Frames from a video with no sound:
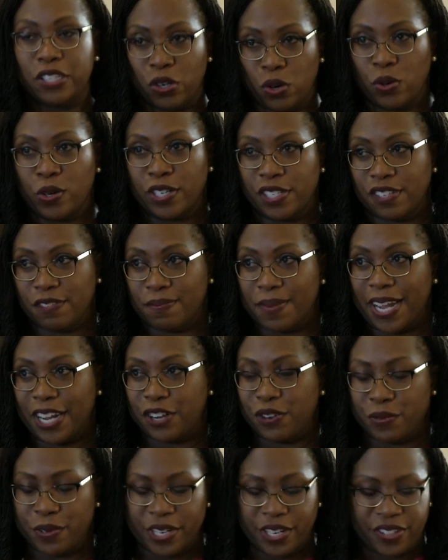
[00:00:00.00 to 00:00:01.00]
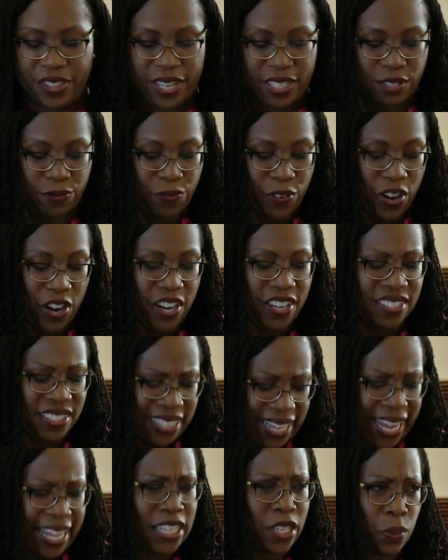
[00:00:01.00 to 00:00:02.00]
the course of my career thus far,
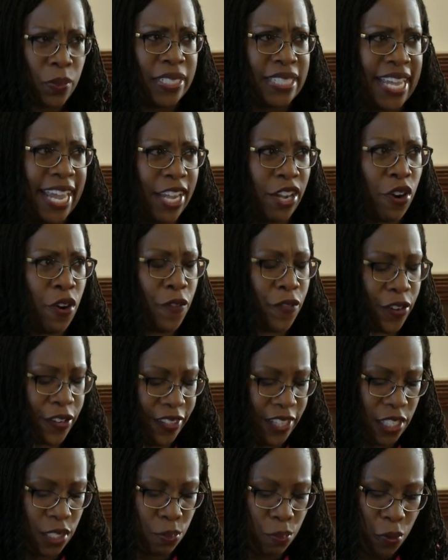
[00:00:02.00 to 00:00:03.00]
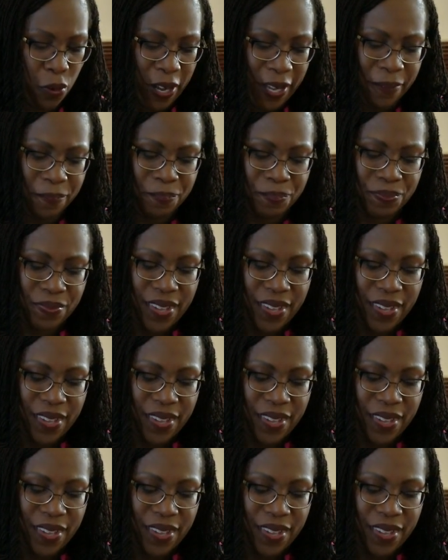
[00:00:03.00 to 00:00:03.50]
Layla would take over at this point,